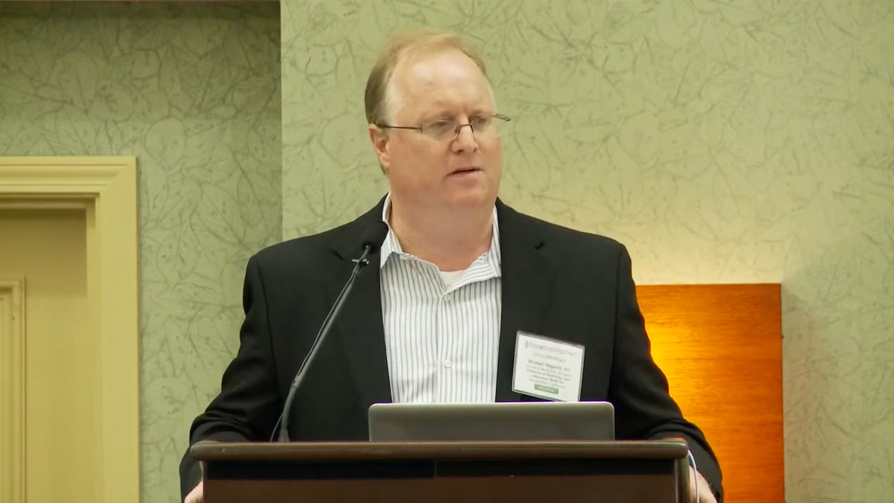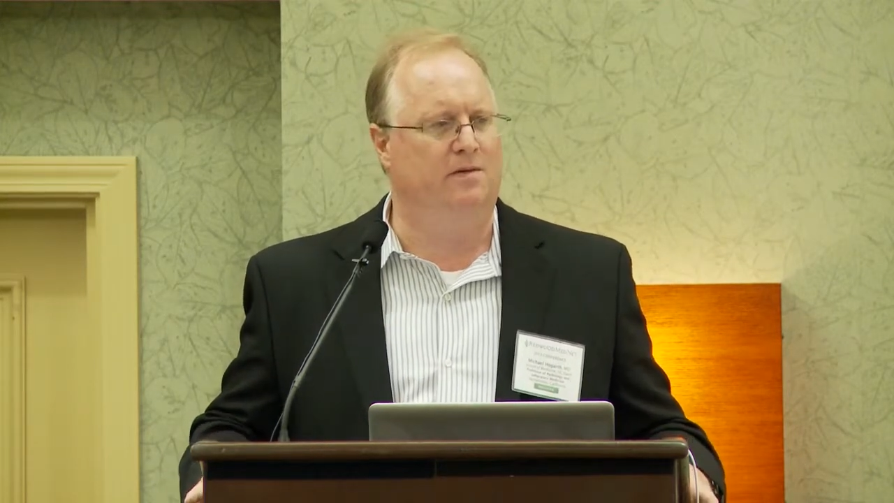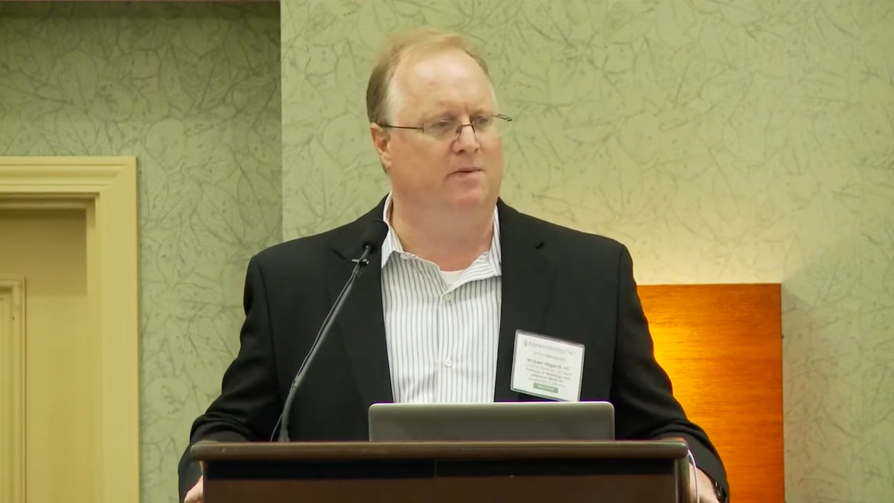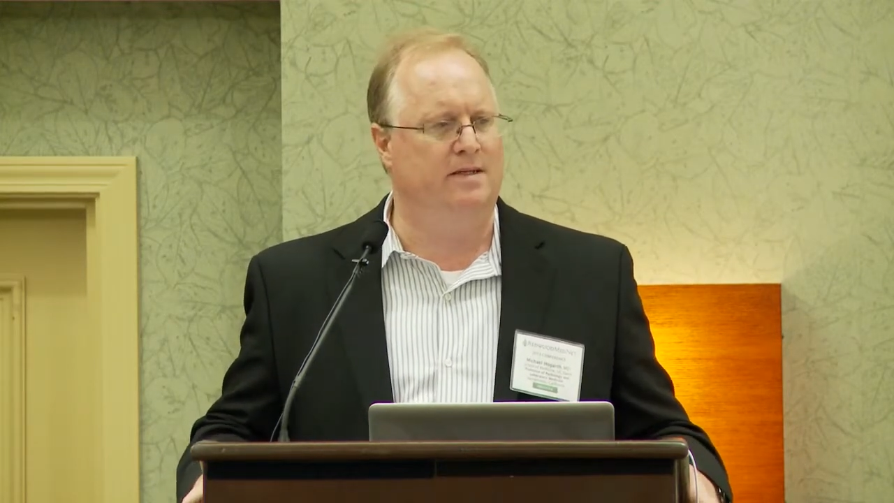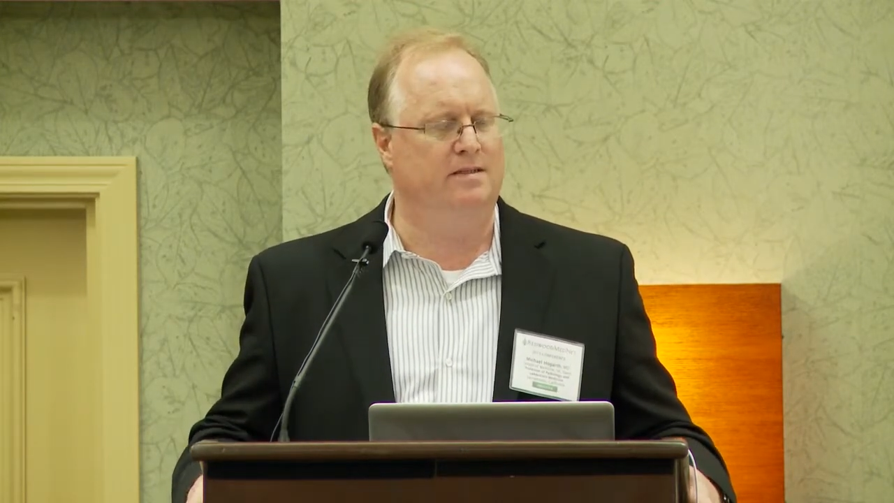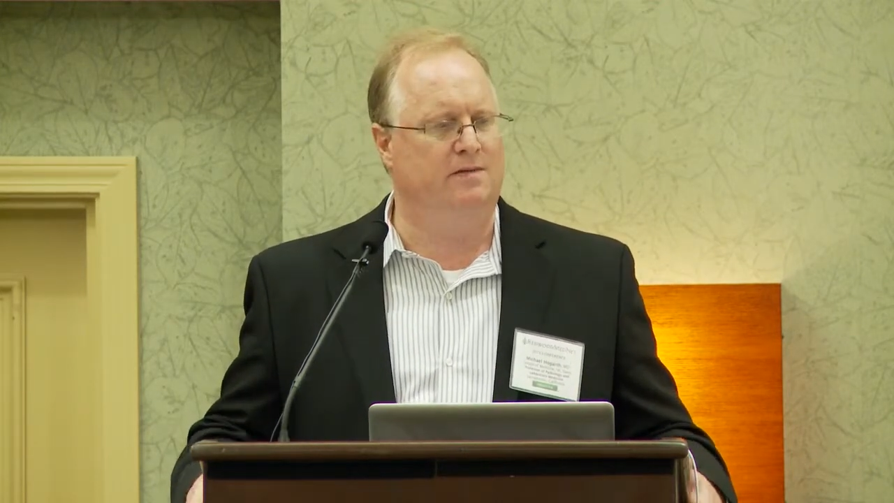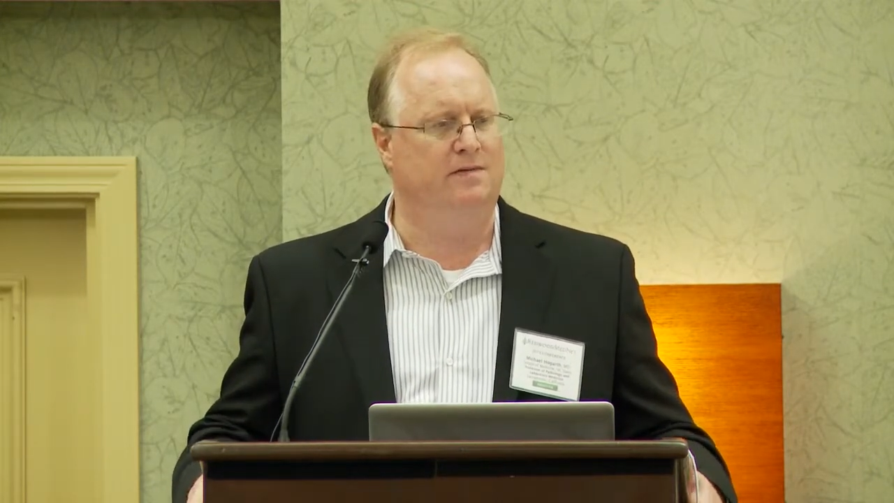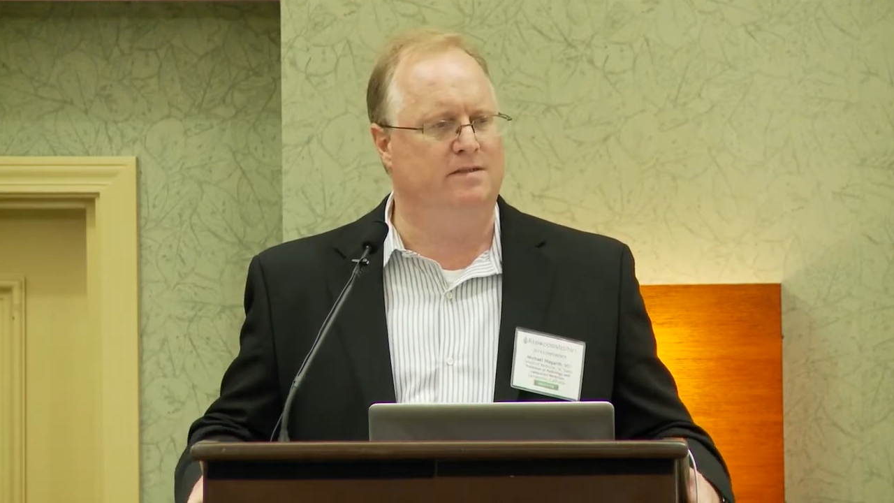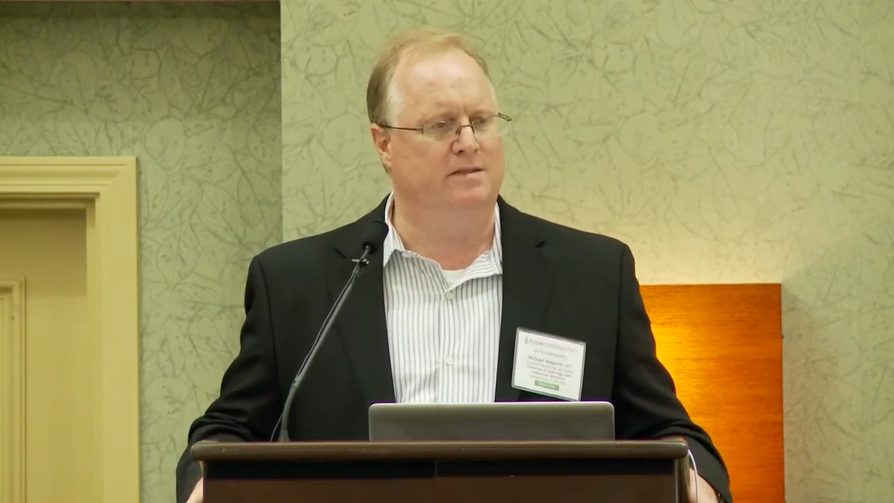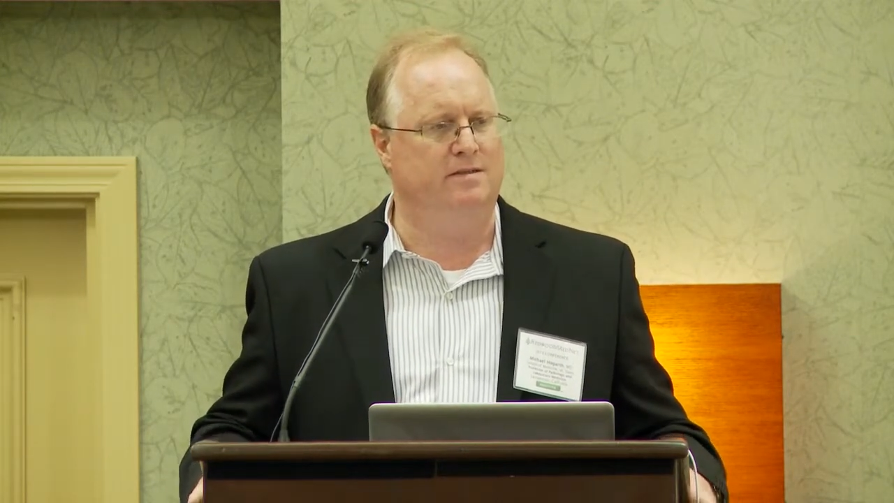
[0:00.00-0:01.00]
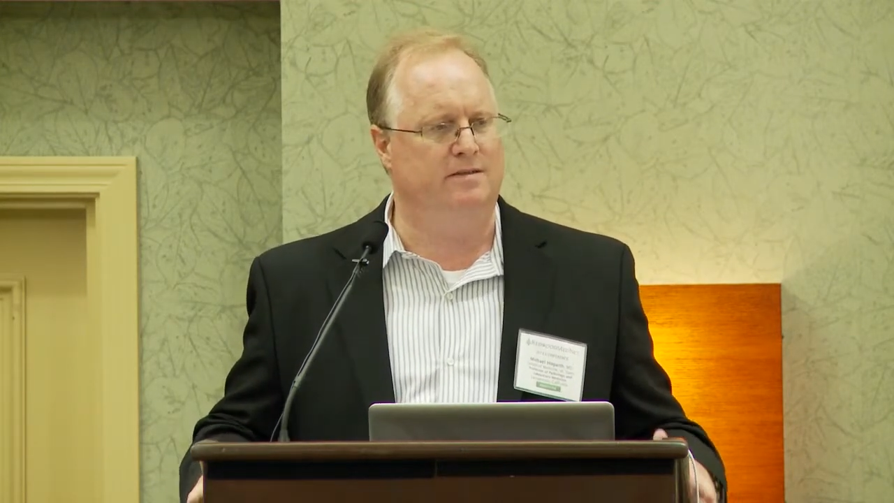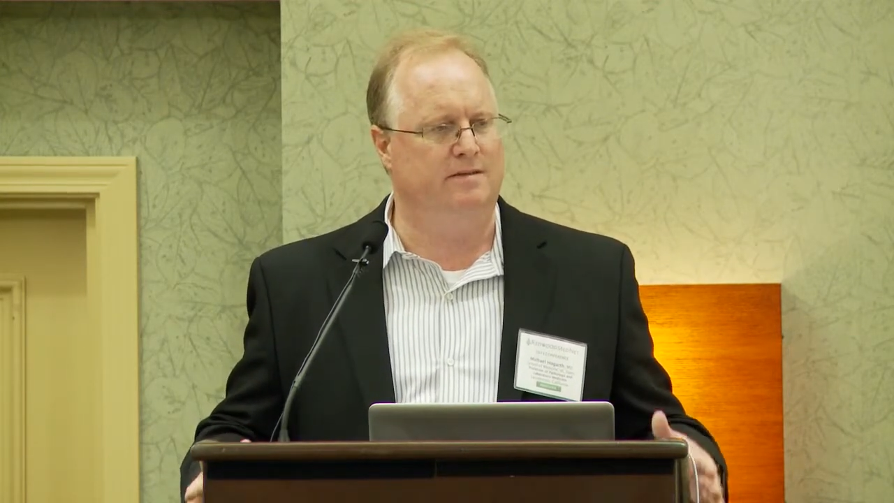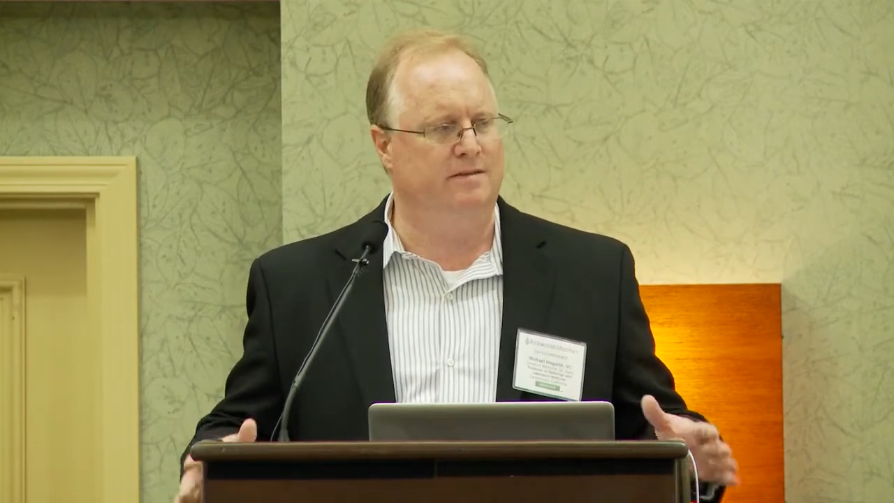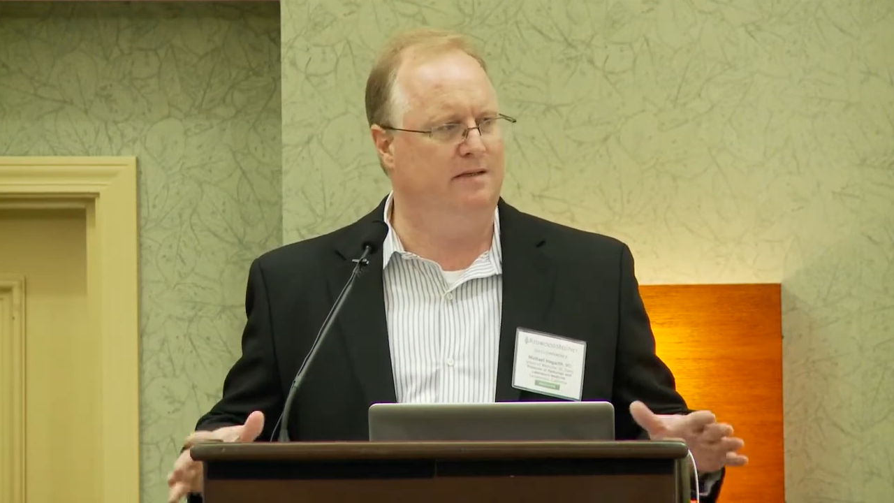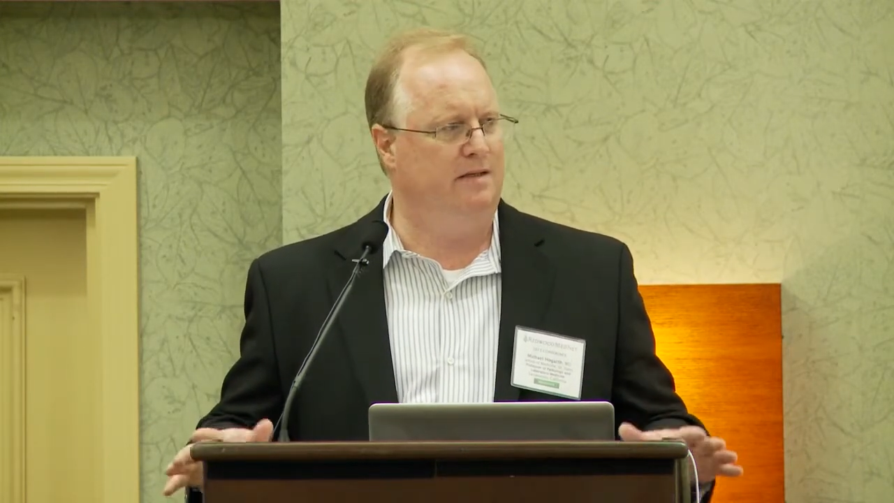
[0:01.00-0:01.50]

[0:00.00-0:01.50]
called Breast Health Decision.